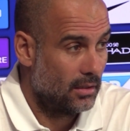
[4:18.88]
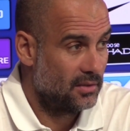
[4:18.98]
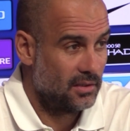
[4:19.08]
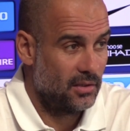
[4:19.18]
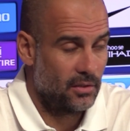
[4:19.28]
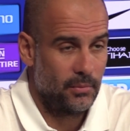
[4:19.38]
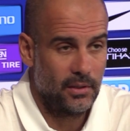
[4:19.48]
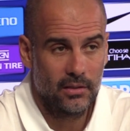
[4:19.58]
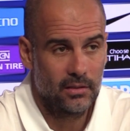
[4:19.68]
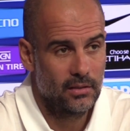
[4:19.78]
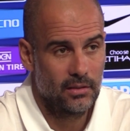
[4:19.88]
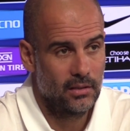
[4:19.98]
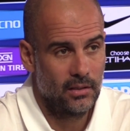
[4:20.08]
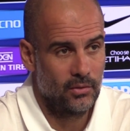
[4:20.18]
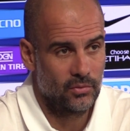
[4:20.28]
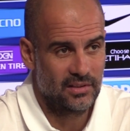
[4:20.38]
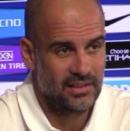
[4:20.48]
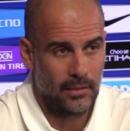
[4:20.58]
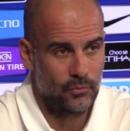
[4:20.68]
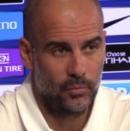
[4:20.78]
it's a derby, and all the
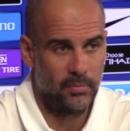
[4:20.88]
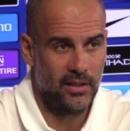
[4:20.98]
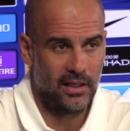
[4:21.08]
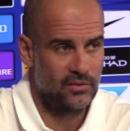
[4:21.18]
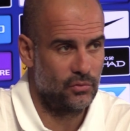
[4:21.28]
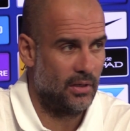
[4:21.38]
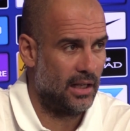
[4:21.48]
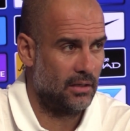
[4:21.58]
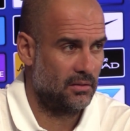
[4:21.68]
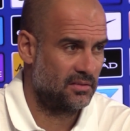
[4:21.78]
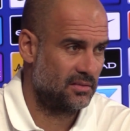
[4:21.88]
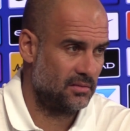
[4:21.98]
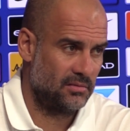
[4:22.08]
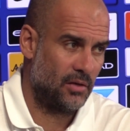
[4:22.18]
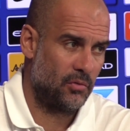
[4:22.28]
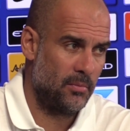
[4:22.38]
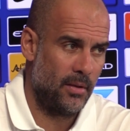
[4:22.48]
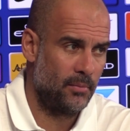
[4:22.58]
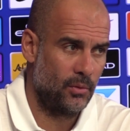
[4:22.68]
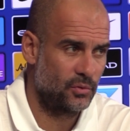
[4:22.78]
times we play against United, I
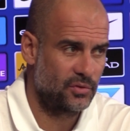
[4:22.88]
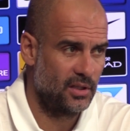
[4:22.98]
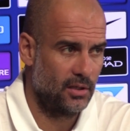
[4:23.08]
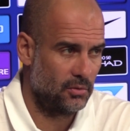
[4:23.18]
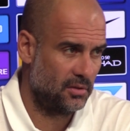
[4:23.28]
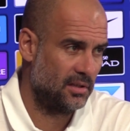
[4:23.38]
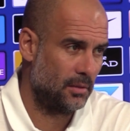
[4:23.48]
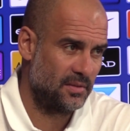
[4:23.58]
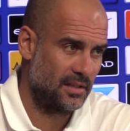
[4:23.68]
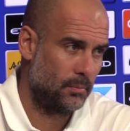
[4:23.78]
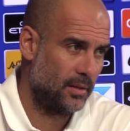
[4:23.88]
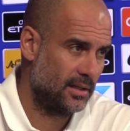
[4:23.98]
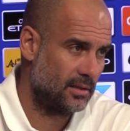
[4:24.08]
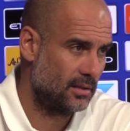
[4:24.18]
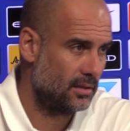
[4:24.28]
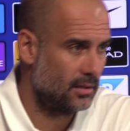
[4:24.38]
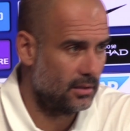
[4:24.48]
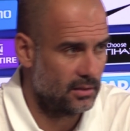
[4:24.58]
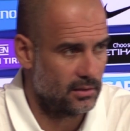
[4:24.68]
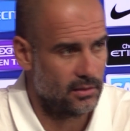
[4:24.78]
remember I was here, the derbies I played
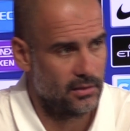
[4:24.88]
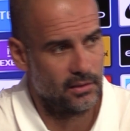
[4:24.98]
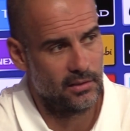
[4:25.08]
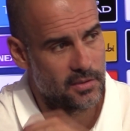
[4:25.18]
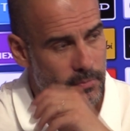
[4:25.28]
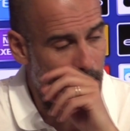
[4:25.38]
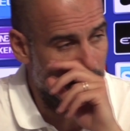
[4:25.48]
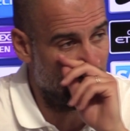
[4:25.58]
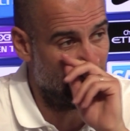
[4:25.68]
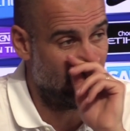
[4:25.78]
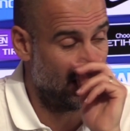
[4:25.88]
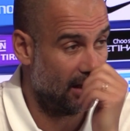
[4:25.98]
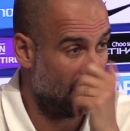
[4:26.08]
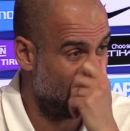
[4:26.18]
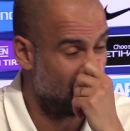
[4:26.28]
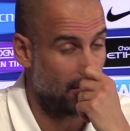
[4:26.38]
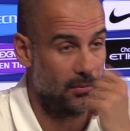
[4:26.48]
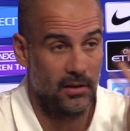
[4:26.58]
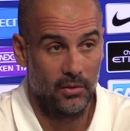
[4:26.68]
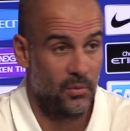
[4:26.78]
in Spain and in
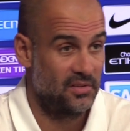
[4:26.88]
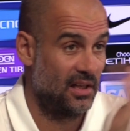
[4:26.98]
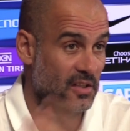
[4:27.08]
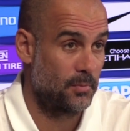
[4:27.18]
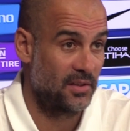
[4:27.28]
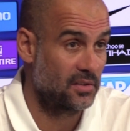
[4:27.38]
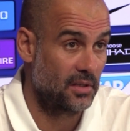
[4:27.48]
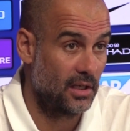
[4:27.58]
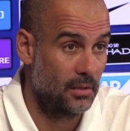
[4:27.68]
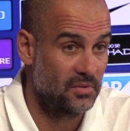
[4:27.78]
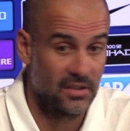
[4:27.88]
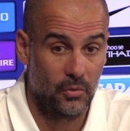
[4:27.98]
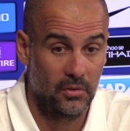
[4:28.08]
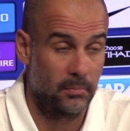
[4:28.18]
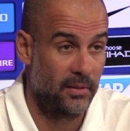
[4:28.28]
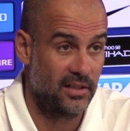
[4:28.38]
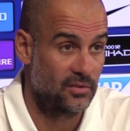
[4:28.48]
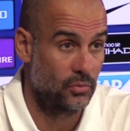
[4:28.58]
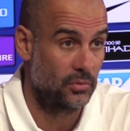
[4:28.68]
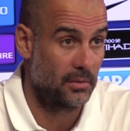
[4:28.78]
Germany, always there are special games, and all the
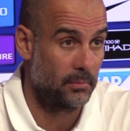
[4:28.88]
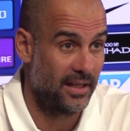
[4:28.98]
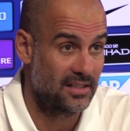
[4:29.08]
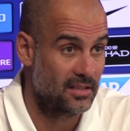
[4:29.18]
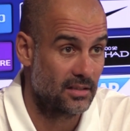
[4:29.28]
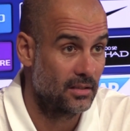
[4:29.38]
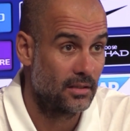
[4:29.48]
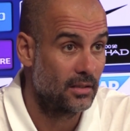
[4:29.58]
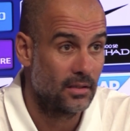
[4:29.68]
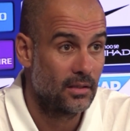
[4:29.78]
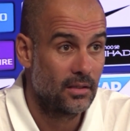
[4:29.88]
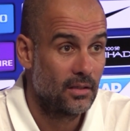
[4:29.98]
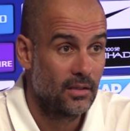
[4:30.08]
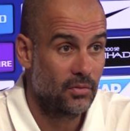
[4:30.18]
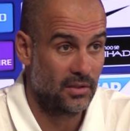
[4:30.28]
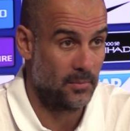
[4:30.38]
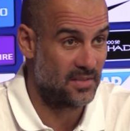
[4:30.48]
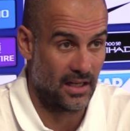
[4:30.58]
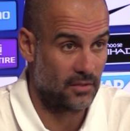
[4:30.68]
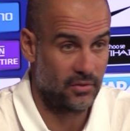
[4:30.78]
players do their best for
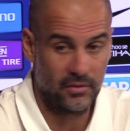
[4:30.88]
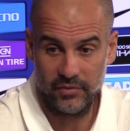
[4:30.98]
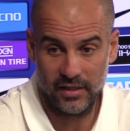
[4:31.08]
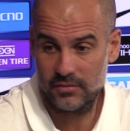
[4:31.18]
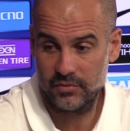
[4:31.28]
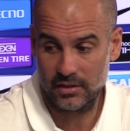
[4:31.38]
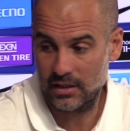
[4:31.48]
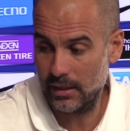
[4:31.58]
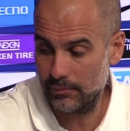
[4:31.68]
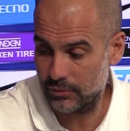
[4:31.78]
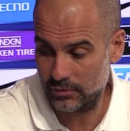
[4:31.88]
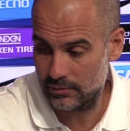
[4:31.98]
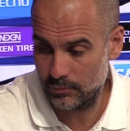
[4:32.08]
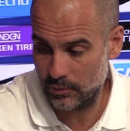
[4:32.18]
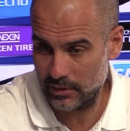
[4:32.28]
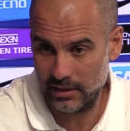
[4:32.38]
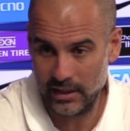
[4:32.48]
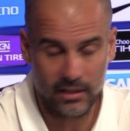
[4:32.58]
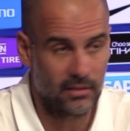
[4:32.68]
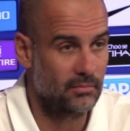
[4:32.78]
themselves, for the fans, for the club, for where
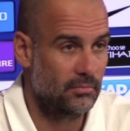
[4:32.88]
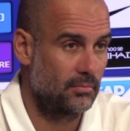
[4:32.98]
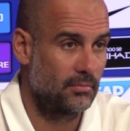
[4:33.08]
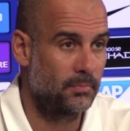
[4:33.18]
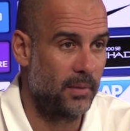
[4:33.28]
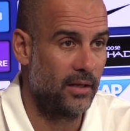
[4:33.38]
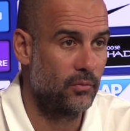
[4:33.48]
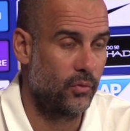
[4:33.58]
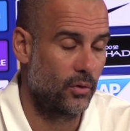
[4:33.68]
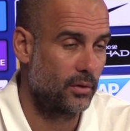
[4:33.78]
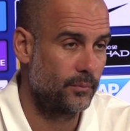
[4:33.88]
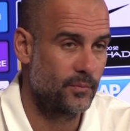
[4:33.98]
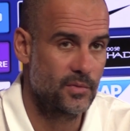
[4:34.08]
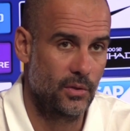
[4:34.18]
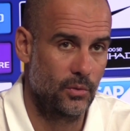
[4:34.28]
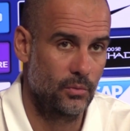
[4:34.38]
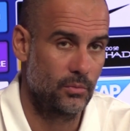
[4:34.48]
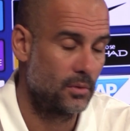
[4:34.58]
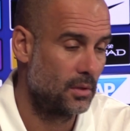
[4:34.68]
they are playing for. So